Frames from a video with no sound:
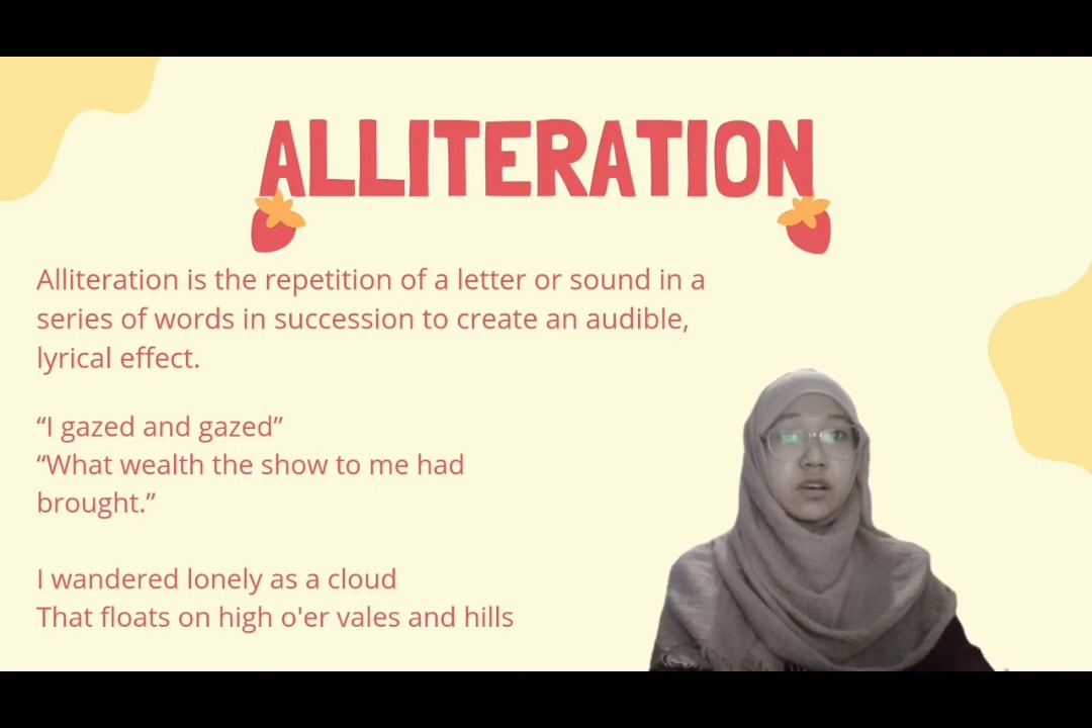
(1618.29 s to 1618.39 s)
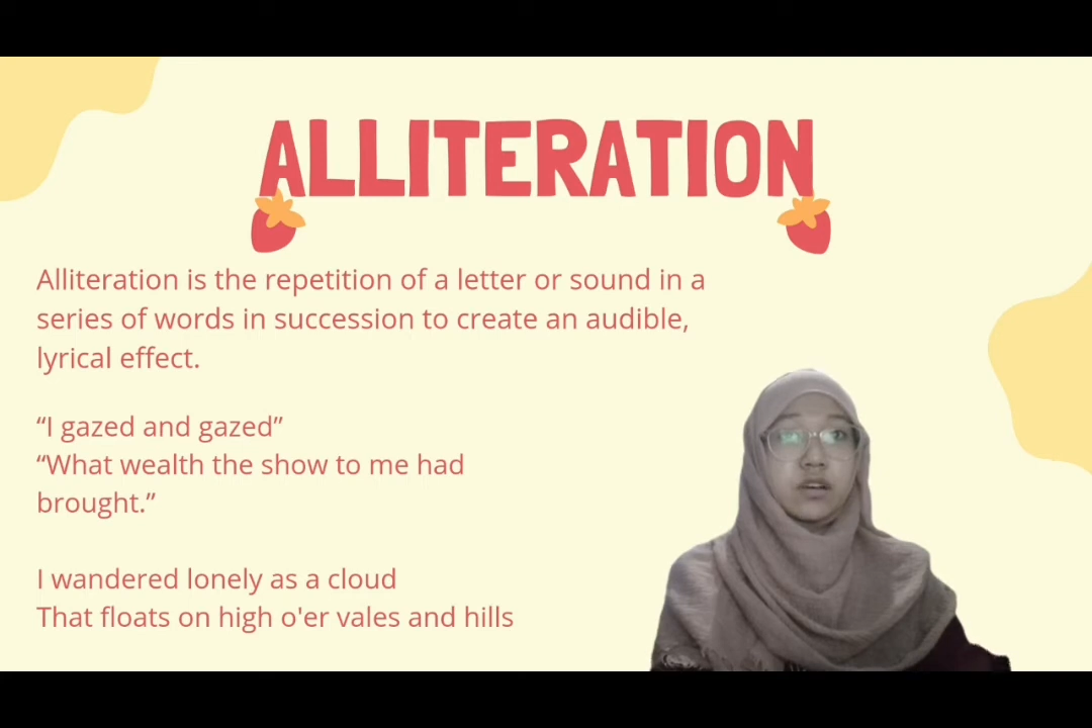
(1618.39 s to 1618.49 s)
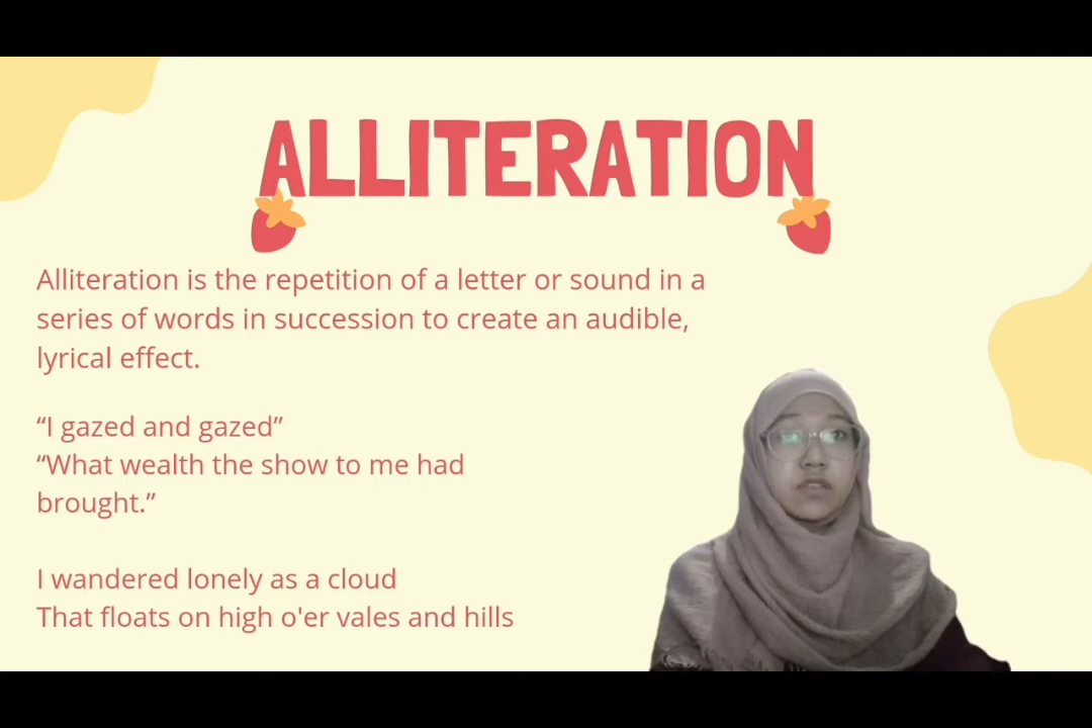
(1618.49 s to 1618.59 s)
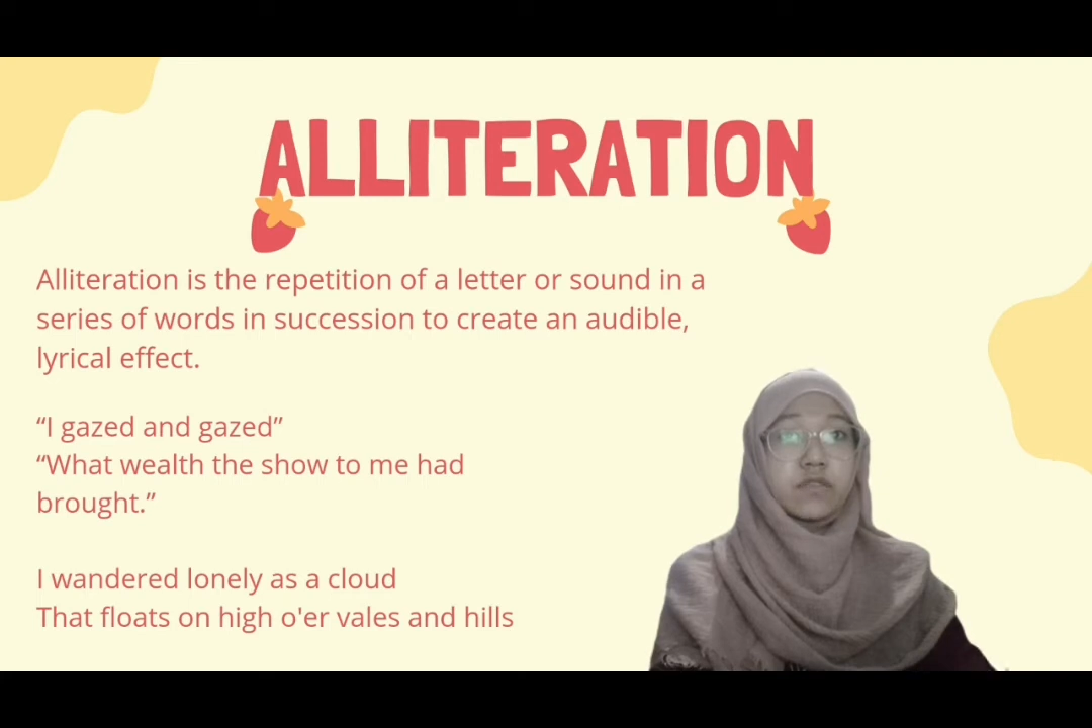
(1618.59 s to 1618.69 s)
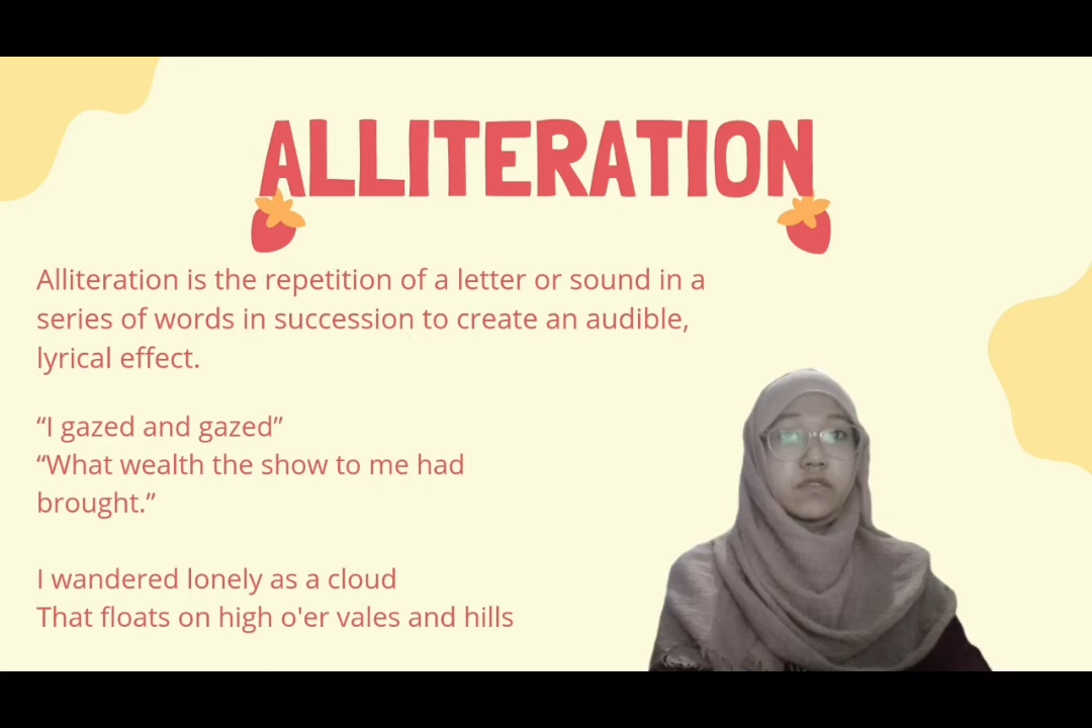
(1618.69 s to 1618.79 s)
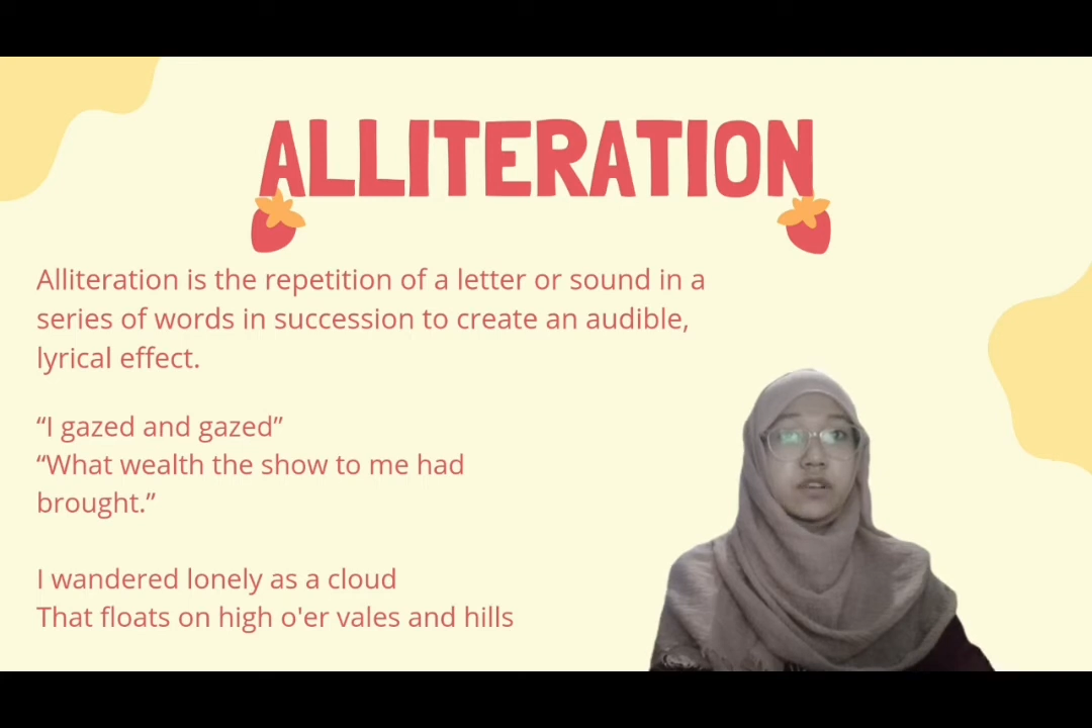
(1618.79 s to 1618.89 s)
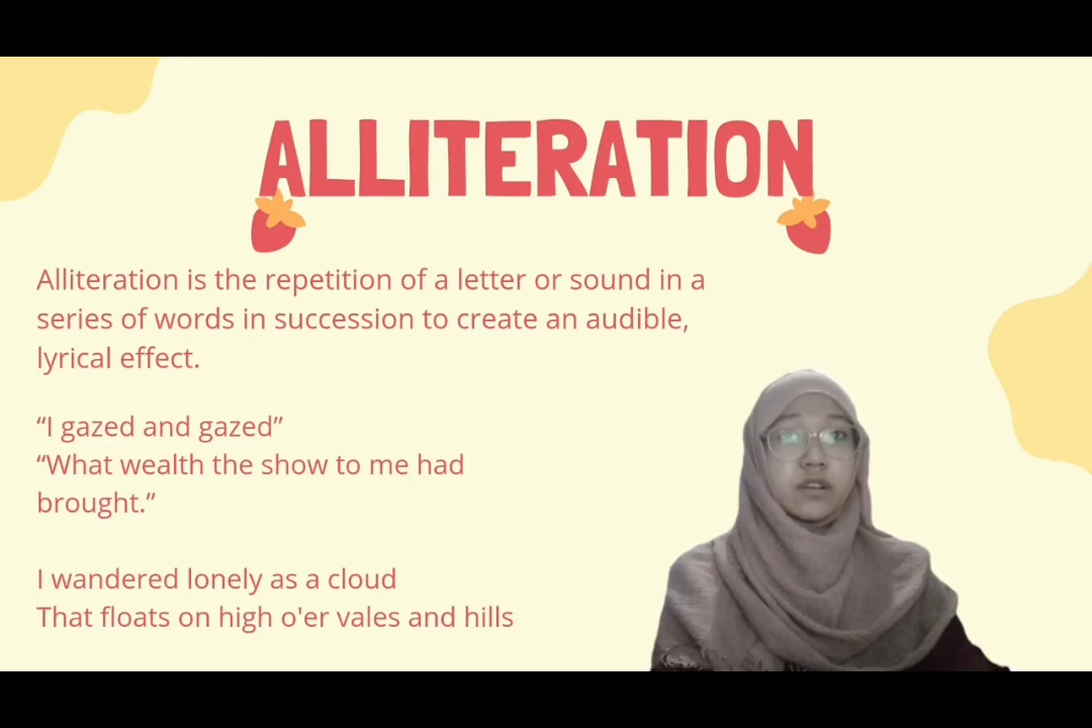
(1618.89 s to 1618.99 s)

of